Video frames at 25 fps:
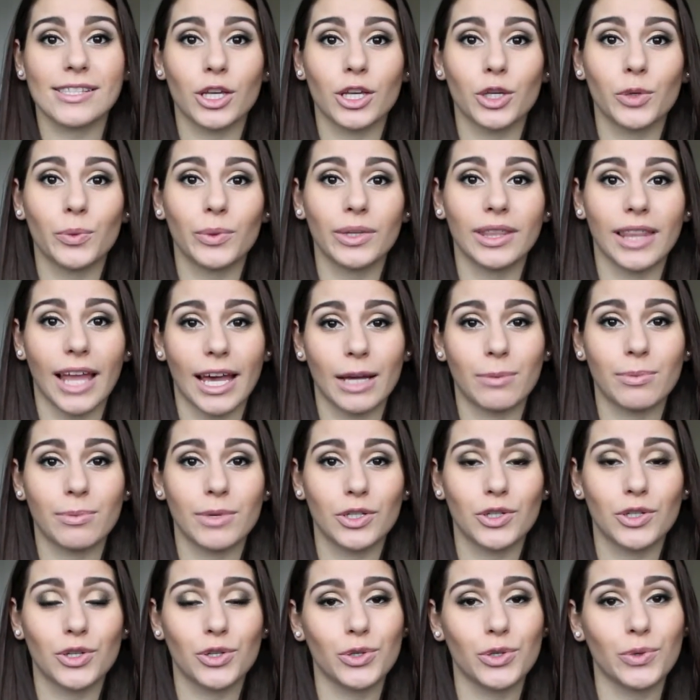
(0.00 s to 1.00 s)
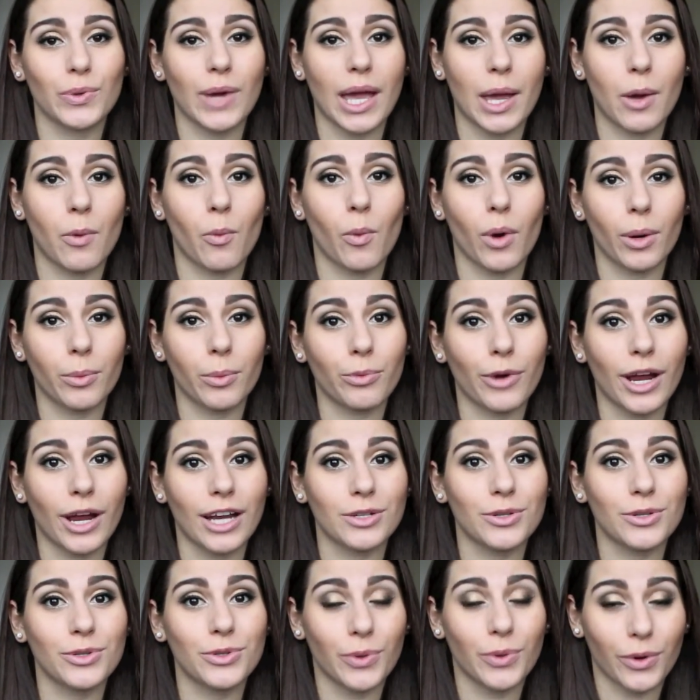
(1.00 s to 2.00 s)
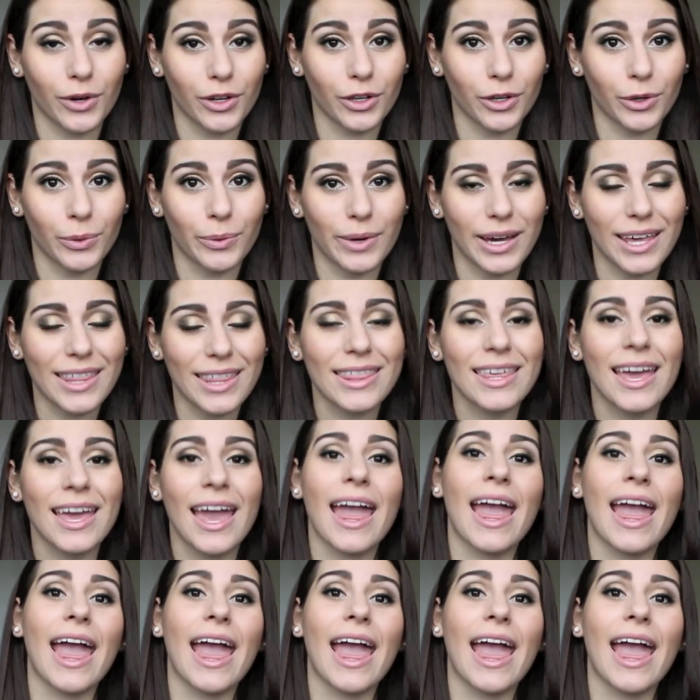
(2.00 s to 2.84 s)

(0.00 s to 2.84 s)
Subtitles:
that you would like me to do a one brand tutorial with.